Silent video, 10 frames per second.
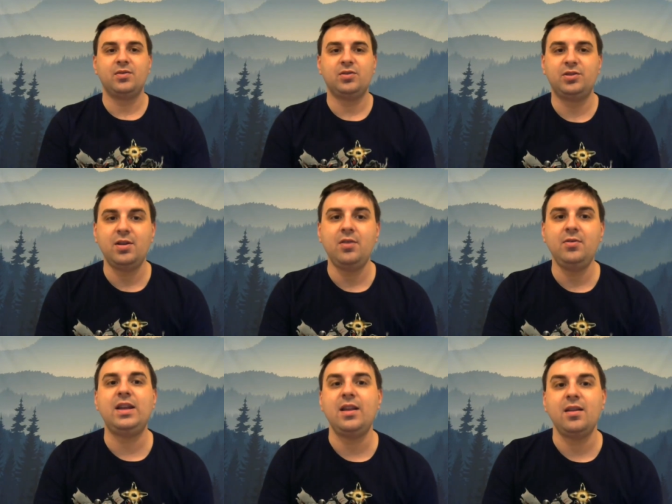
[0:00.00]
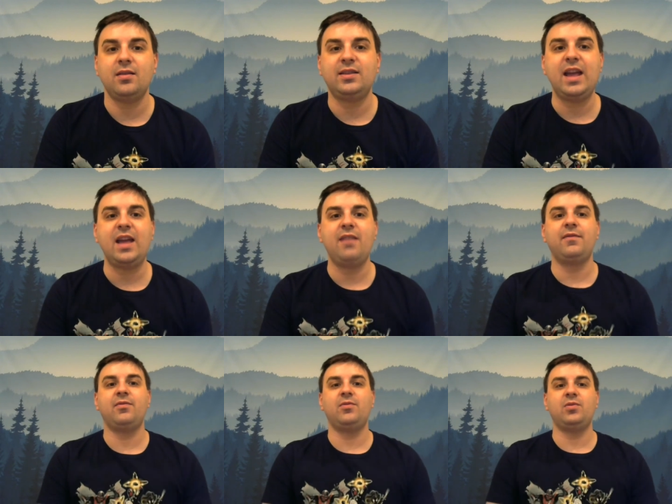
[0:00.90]
Sony gave
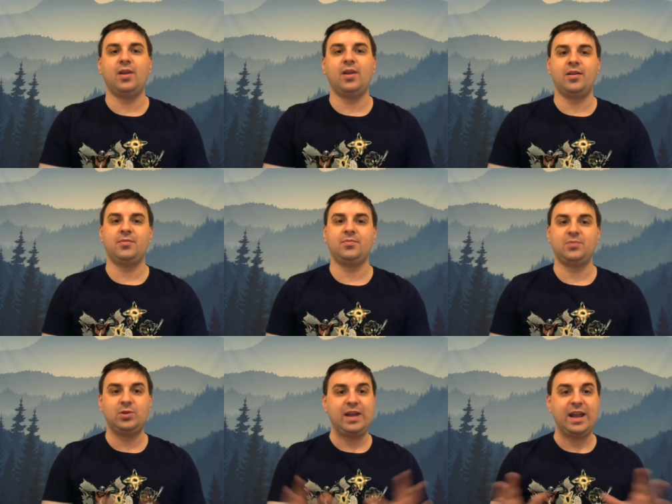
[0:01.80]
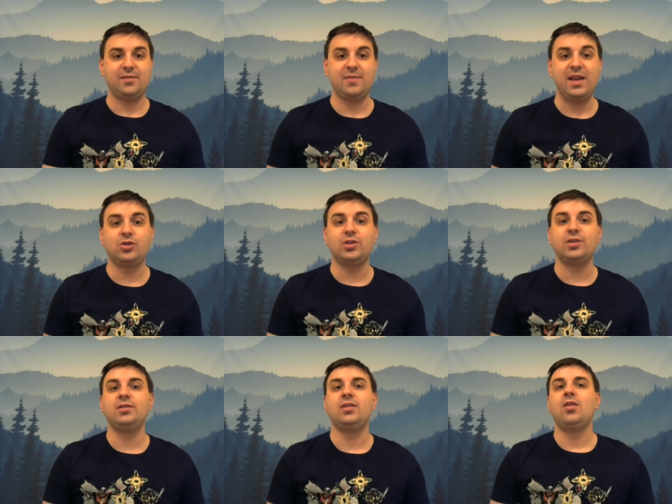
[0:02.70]
um, Sony
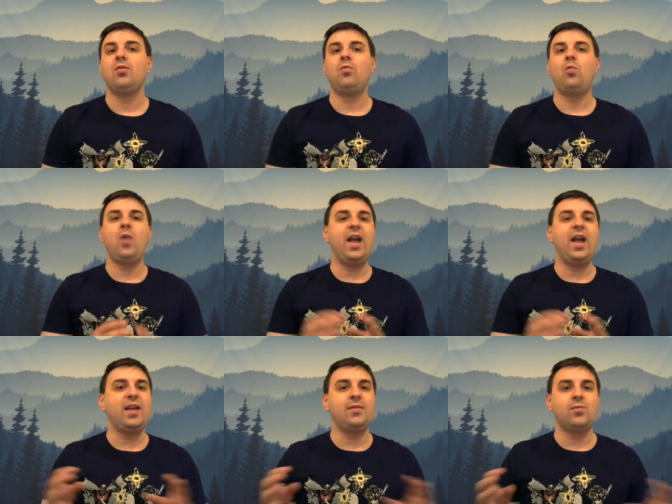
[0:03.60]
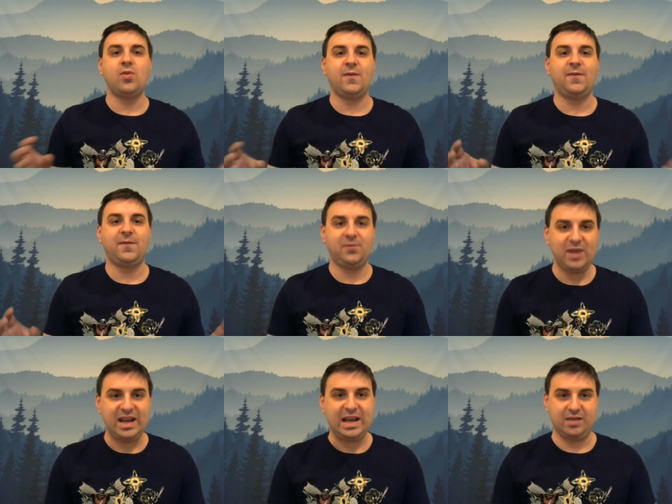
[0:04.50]
Animation way more
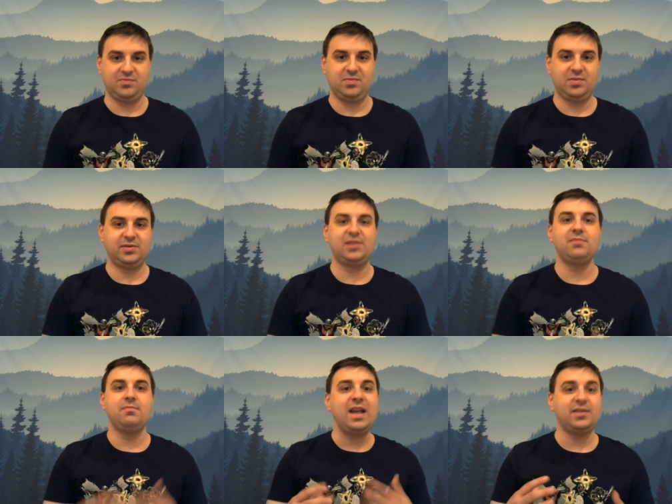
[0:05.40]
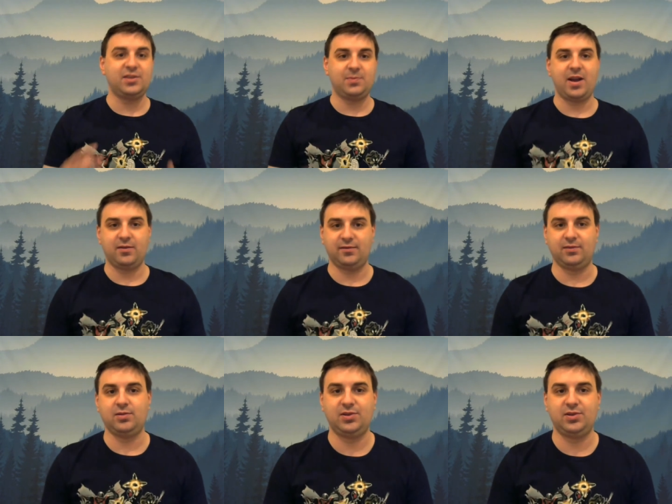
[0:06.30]
freedom to make
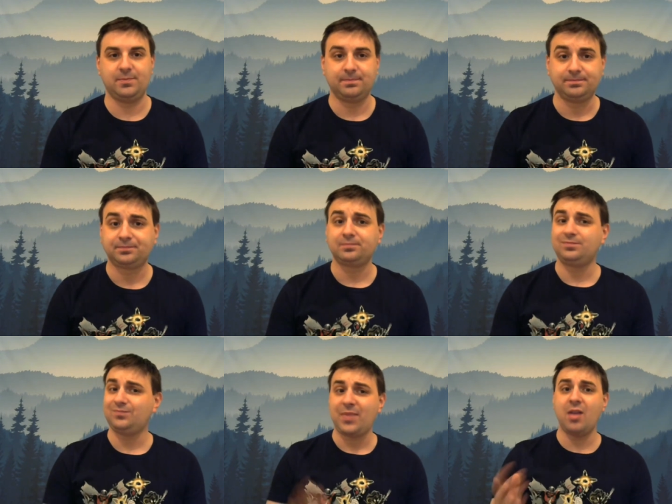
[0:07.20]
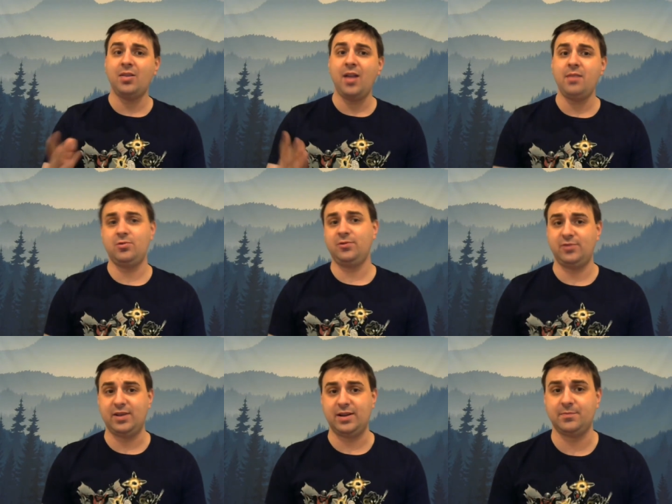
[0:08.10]
Spider-Verse. A lot more
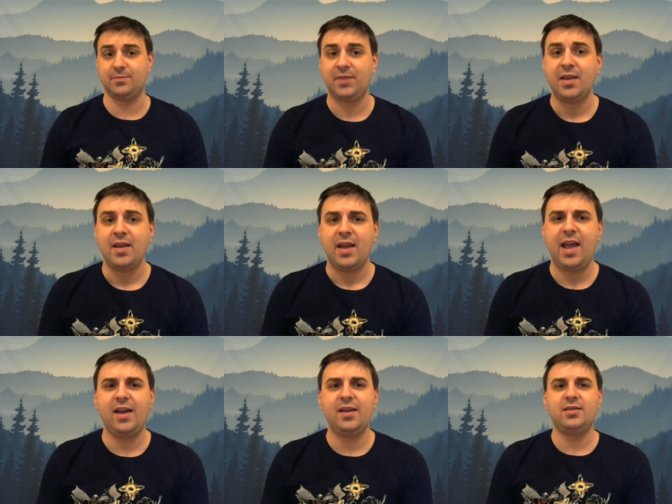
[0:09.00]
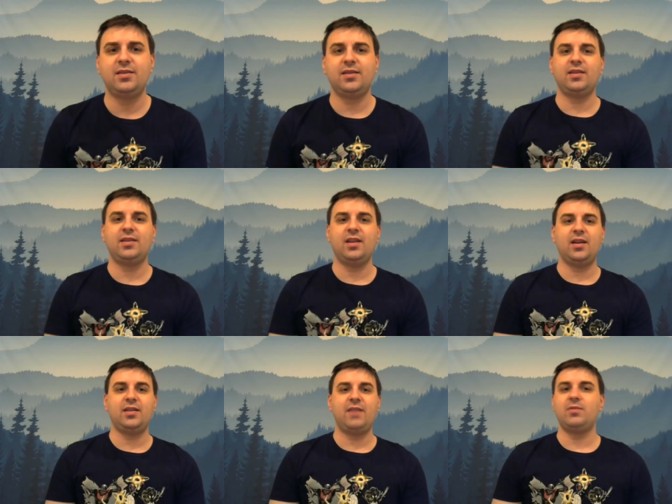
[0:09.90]
freedom. And
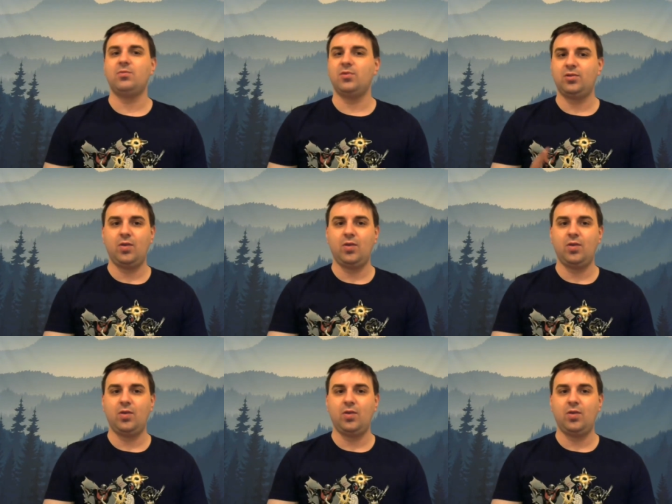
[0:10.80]
uh, gave them more